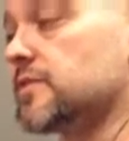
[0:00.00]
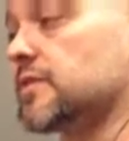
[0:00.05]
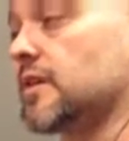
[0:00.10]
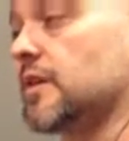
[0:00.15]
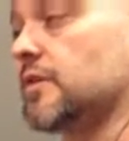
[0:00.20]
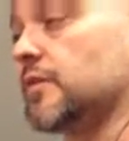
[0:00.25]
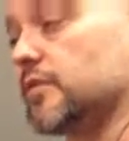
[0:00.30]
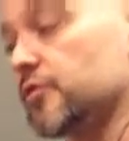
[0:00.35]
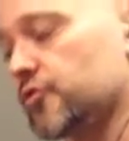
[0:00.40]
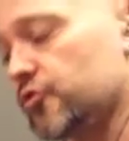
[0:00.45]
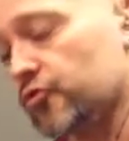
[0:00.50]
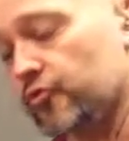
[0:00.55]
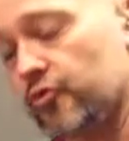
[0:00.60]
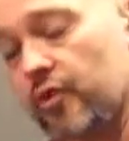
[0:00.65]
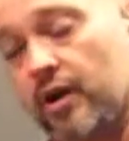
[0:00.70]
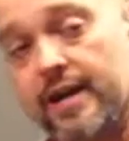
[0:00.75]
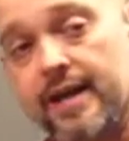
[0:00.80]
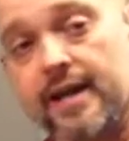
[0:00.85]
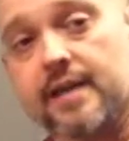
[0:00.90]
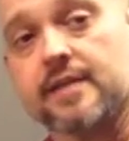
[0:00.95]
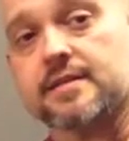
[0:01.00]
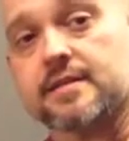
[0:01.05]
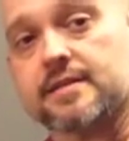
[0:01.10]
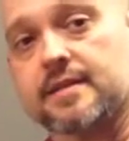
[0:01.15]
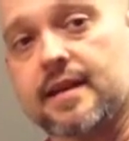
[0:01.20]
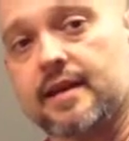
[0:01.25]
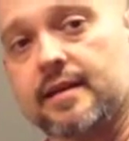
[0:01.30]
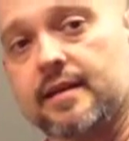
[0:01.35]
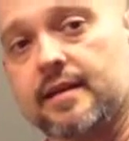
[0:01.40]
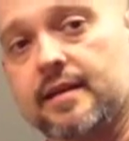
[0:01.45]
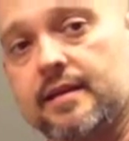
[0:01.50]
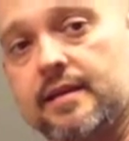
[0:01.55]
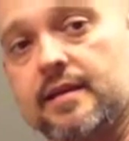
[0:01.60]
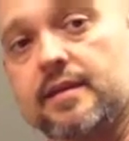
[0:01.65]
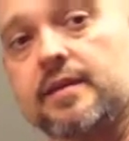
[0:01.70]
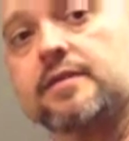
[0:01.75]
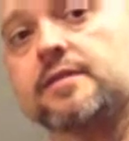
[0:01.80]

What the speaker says: So try it as a technique,